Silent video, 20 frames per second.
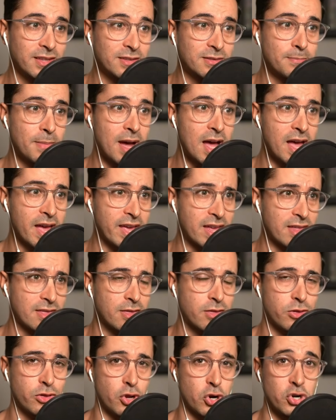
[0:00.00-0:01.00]
is my
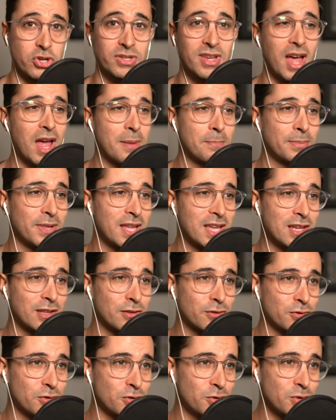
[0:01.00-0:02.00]
3rd time playing
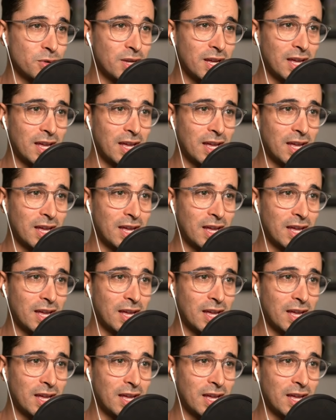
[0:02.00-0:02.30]
through.